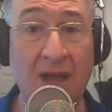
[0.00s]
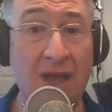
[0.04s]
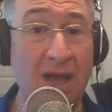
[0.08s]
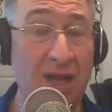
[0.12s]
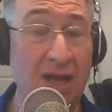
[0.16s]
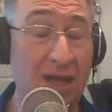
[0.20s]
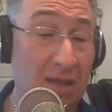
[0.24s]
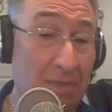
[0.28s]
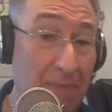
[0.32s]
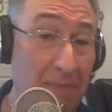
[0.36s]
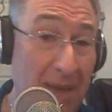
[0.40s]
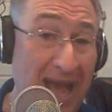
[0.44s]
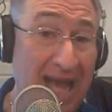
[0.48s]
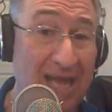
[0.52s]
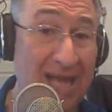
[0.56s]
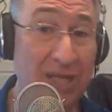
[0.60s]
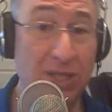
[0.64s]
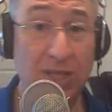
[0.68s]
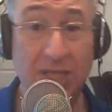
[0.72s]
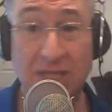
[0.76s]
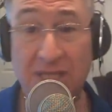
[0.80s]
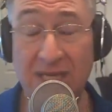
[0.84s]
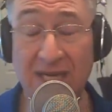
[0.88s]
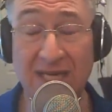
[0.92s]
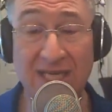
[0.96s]
In the
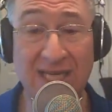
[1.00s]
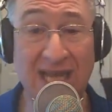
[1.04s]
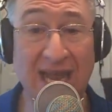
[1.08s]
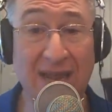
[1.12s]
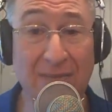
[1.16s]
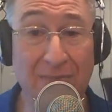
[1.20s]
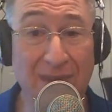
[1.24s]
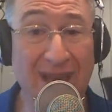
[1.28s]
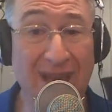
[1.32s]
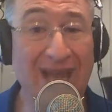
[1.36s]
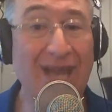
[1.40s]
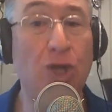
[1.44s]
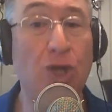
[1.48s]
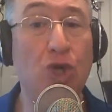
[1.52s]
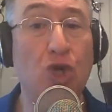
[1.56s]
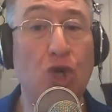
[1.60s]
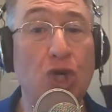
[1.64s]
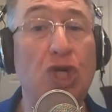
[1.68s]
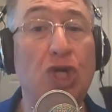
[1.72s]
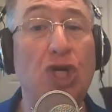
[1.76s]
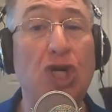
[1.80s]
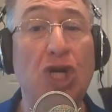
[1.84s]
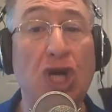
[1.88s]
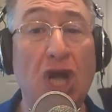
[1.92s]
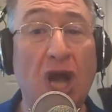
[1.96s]
past, a 6'8" man
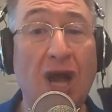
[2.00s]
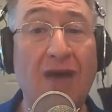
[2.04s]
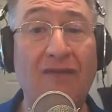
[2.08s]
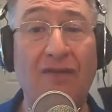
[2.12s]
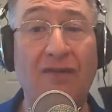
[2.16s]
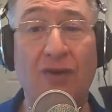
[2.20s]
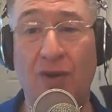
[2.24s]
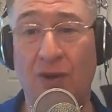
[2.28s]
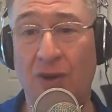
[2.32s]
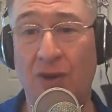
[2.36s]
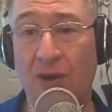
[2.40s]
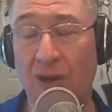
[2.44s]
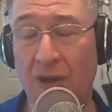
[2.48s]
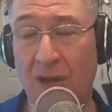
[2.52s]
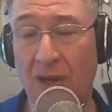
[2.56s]
couldn't cover.